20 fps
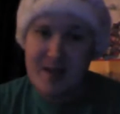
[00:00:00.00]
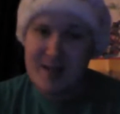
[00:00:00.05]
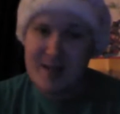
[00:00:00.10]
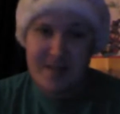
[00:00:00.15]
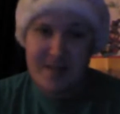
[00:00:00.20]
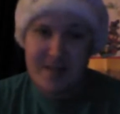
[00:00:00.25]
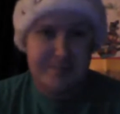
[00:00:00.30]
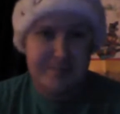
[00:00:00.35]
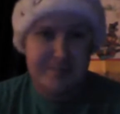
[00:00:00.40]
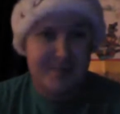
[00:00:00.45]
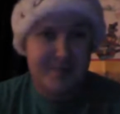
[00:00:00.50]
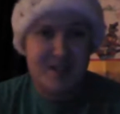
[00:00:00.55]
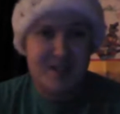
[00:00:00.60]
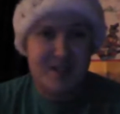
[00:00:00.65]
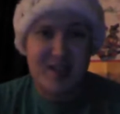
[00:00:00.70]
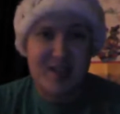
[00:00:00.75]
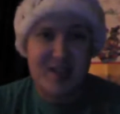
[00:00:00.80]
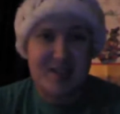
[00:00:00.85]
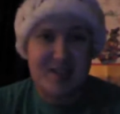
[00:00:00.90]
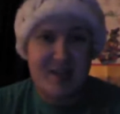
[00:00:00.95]
Yep, it's
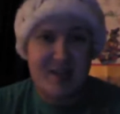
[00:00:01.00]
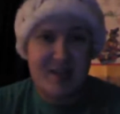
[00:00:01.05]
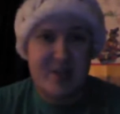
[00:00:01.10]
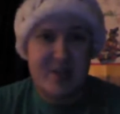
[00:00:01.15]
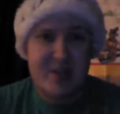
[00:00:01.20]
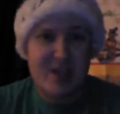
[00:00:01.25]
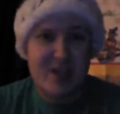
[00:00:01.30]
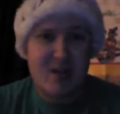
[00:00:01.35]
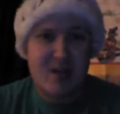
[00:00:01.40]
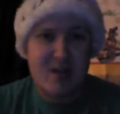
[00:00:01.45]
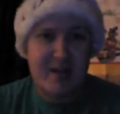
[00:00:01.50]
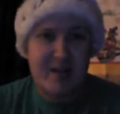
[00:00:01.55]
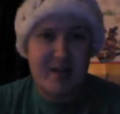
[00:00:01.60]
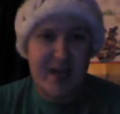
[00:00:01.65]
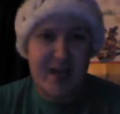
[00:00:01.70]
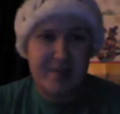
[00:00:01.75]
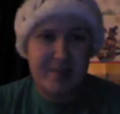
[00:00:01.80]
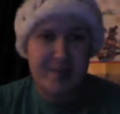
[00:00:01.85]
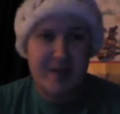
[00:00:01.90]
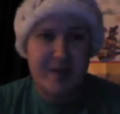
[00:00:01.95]
that time of the year
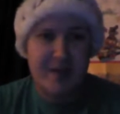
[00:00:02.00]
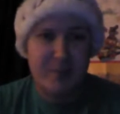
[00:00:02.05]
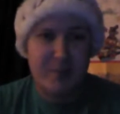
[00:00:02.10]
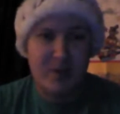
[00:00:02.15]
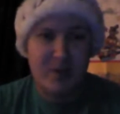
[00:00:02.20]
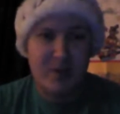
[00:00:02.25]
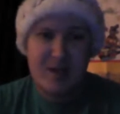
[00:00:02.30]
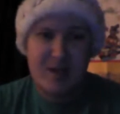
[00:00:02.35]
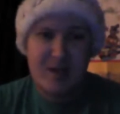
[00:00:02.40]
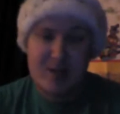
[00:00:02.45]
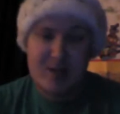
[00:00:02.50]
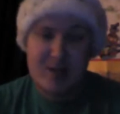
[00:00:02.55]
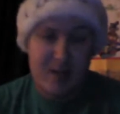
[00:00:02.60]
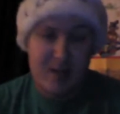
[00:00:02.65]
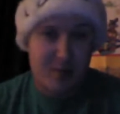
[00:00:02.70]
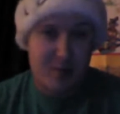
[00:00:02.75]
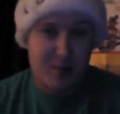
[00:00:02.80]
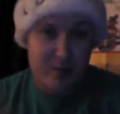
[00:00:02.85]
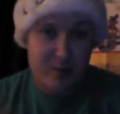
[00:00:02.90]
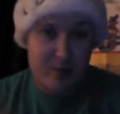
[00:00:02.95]
again, people. Time
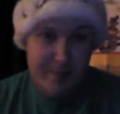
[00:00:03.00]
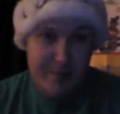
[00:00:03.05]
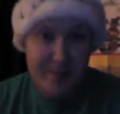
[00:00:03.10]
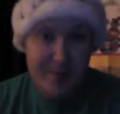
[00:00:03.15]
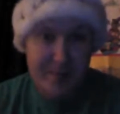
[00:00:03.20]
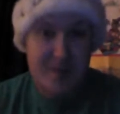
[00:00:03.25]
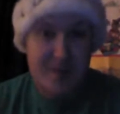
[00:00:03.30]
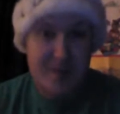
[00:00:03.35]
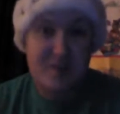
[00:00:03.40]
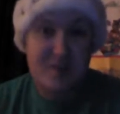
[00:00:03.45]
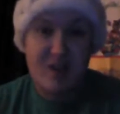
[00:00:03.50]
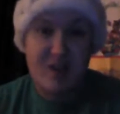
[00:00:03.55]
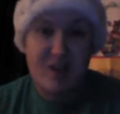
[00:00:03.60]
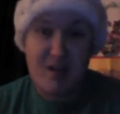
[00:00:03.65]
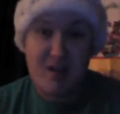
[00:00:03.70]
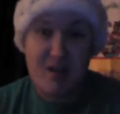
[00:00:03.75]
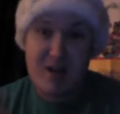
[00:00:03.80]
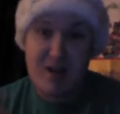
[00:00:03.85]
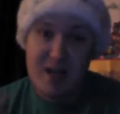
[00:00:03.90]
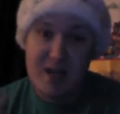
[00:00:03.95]
to wrap up this
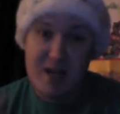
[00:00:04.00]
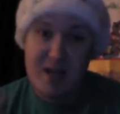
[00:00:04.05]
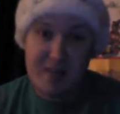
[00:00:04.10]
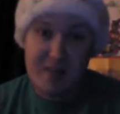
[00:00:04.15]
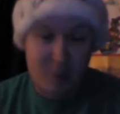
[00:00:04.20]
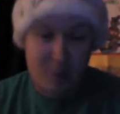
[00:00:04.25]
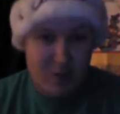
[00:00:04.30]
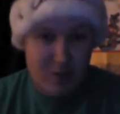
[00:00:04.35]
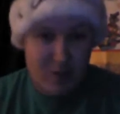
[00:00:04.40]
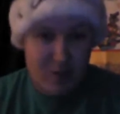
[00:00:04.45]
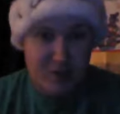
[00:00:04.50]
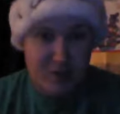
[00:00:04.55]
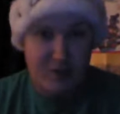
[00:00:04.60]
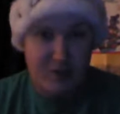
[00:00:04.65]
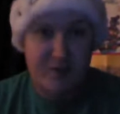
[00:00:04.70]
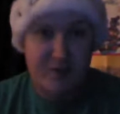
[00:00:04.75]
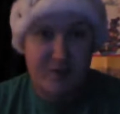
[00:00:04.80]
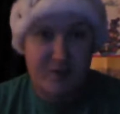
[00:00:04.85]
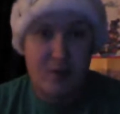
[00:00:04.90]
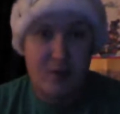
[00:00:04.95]
year, and of course, look
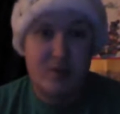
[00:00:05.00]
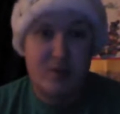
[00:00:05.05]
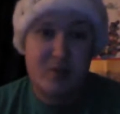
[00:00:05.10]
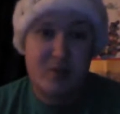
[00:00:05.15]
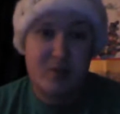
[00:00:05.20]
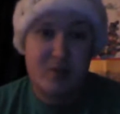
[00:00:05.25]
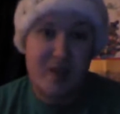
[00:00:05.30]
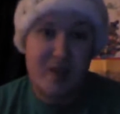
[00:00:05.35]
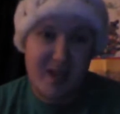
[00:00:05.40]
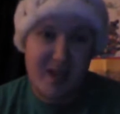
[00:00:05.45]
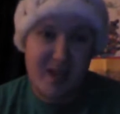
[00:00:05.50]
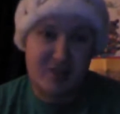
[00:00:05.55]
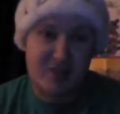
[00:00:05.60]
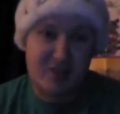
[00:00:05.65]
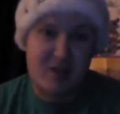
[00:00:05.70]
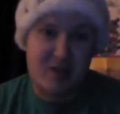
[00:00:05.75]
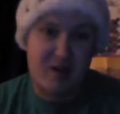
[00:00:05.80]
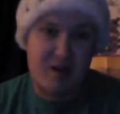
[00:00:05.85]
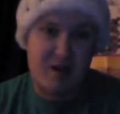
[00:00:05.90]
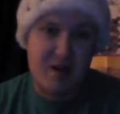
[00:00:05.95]
forward to the next
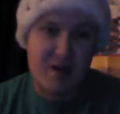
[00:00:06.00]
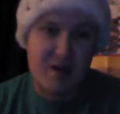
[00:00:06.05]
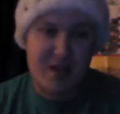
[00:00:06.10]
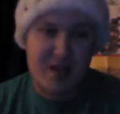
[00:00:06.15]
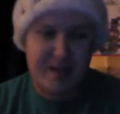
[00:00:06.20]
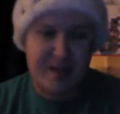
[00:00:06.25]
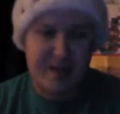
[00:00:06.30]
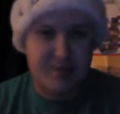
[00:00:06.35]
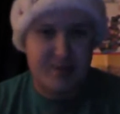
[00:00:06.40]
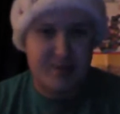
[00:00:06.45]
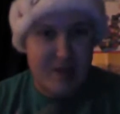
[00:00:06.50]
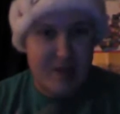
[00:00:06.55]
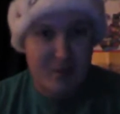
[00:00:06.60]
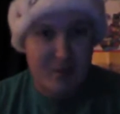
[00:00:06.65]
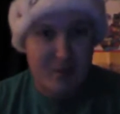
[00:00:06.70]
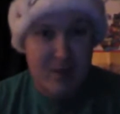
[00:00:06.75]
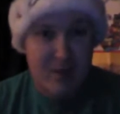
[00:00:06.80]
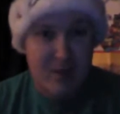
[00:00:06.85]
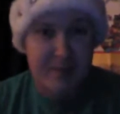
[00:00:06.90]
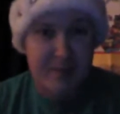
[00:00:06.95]
year. Yep, time to
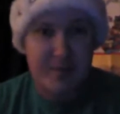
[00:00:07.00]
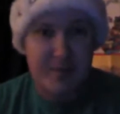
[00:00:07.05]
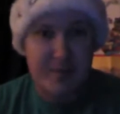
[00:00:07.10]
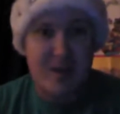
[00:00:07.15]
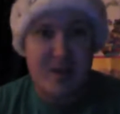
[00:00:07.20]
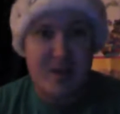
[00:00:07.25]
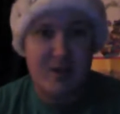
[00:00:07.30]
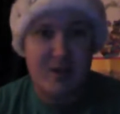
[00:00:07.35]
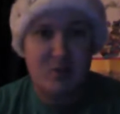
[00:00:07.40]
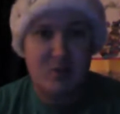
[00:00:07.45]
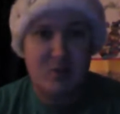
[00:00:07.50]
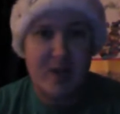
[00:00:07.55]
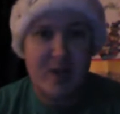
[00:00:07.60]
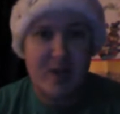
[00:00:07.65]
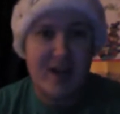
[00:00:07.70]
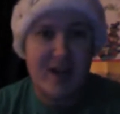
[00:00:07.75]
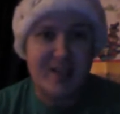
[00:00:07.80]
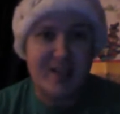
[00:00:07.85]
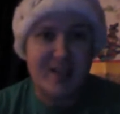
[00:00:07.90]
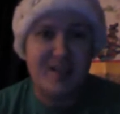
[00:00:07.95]
wrap up the year
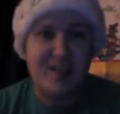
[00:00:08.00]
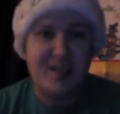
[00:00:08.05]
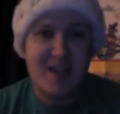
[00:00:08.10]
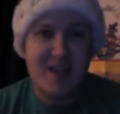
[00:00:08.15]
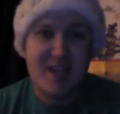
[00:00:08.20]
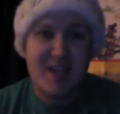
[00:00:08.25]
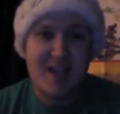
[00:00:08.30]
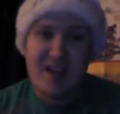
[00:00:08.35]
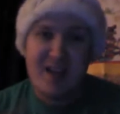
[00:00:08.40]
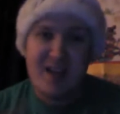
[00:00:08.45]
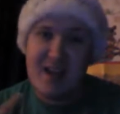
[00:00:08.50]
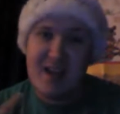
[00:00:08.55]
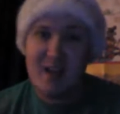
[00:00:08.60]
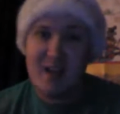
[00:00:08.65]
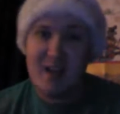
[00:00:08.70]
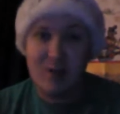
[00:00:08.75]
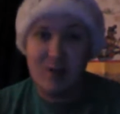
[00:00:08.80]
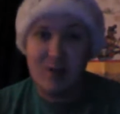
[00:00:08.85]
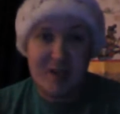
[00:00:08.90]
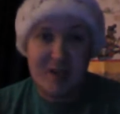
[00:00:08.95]
2019,
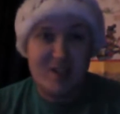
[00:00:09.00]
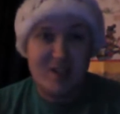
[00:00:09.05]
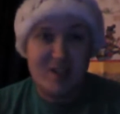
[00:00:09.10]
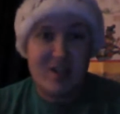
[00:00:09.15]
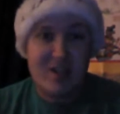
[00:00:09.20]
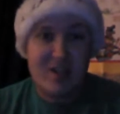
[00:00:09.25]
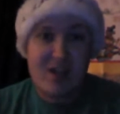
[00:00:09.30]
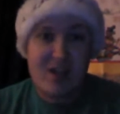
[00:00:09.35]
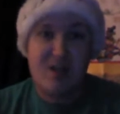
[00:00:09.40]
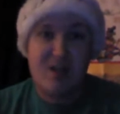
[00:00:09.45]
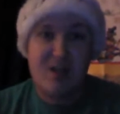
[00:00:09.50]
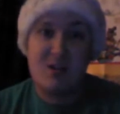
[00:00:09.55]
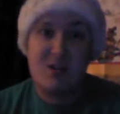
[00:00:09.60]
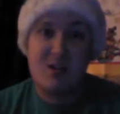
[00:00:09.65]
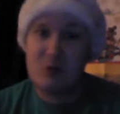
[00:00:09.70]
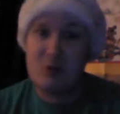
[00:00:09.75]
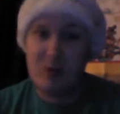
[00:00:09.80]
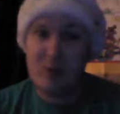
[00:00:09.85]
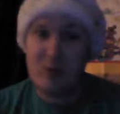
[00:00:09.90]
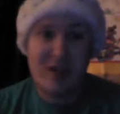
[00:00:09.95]
and look into the year
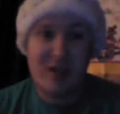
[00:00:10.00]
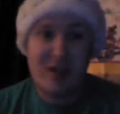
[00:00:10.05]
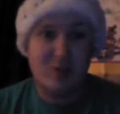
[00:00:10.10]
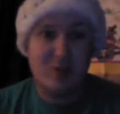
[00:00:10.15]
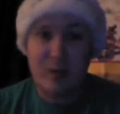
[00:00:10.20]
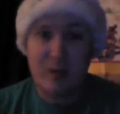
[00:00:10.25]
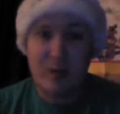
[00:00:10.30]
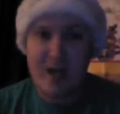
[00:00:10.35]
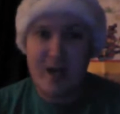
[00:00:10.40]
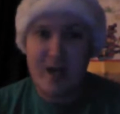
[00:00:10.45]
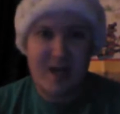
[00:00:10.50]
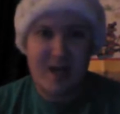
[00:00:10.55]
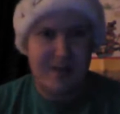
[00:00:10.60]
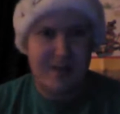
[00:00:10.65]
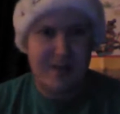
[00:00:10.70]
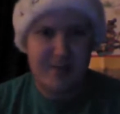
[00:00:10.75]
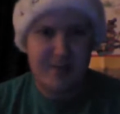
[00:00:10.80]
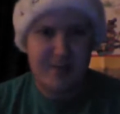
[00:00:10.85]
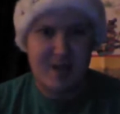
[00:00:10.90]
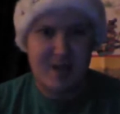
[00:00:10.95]
2020.
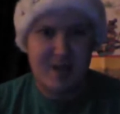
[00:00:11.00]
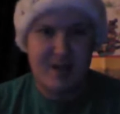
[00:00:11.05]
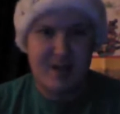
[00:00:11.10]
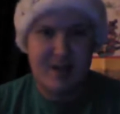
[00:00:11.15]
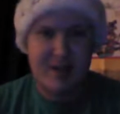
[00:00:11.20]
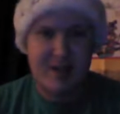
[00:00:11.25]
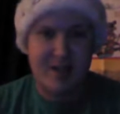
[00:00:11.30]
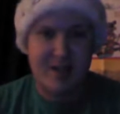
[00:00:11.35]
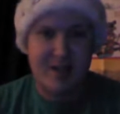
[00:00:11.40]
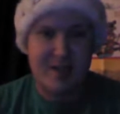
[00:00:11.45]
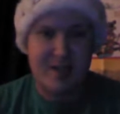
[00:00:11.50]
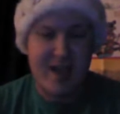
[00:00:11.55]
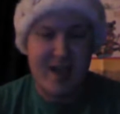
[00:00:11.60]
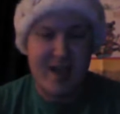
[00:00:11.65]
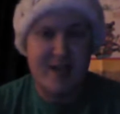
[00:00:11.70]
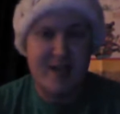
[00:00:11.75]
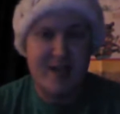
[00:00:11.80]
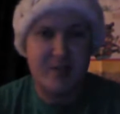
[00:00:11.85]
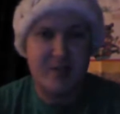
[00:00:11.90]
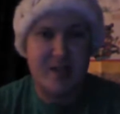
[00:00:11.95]
Yep, the
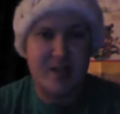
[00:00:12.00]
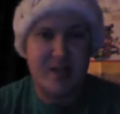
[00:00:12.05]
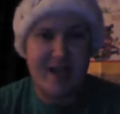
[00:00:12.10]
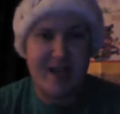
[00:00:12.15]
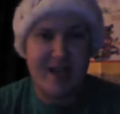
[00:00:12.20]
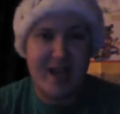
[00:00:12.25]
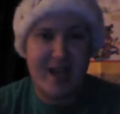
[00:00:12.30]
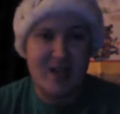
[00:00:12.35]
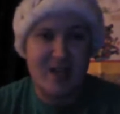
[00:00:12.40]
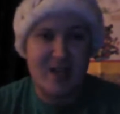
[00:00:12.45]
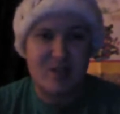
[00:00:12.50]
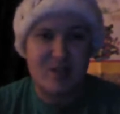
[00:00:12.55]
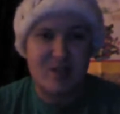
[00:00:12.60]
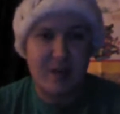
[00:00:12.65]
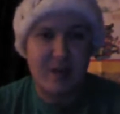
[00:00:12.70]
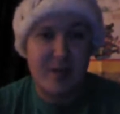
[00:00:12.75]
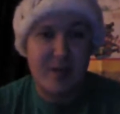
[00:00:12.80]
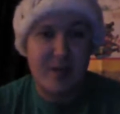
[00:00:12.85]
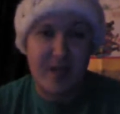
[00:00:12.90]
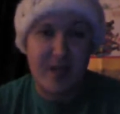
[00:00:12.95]
end of a decade is
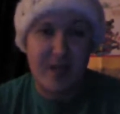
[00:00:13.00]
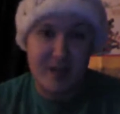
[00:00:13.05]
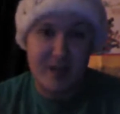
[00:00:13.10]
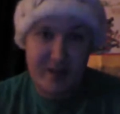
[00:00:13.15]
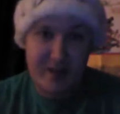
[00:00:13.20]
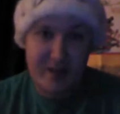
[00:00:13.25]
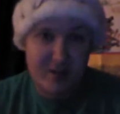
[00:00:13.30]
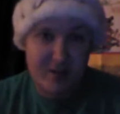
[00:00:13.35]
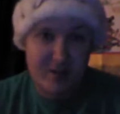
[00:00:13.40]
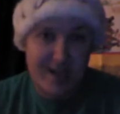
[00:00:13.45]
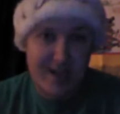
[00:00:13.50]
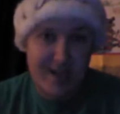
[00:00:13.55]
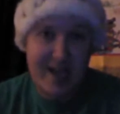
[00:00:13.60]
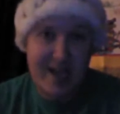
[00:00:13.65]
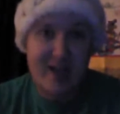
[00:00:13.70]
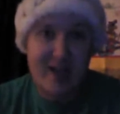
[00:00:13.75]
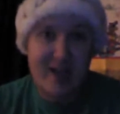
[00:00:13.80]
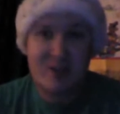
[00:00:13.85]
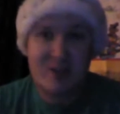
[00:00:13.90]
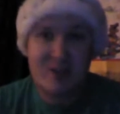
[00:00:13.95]
coming, and another
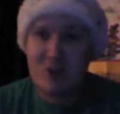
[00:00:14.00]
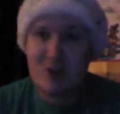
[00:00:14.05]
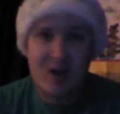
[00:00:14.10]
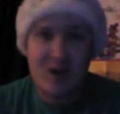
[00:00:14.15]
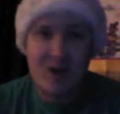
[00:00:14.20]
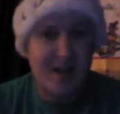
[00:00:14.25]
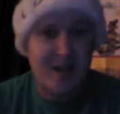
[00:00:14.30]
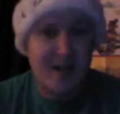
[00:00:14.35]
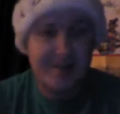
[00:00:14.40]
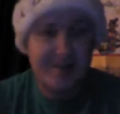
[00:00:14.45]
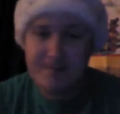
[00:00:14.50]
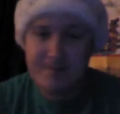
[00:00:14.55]
decade is starting.